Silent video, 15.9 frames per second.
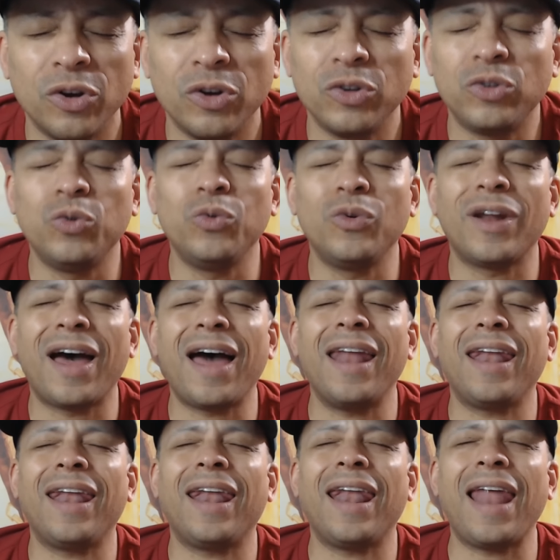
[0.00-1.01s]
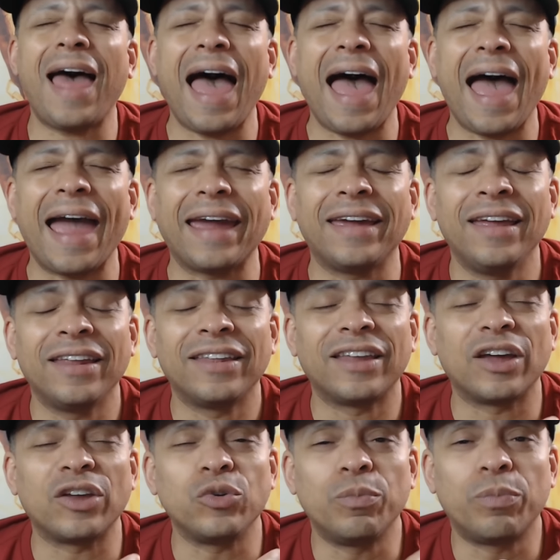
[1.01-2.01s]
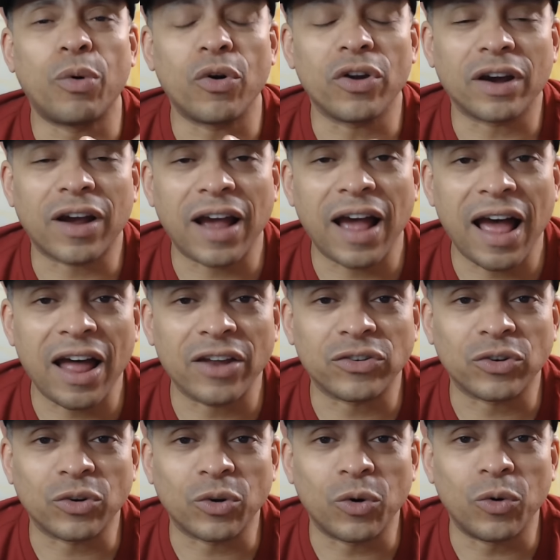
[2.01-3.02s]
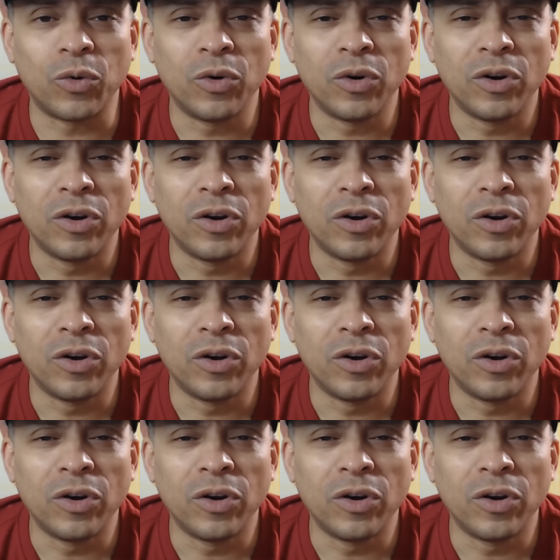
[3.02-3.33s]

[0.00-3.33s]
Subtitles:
Do not lie that you bought your console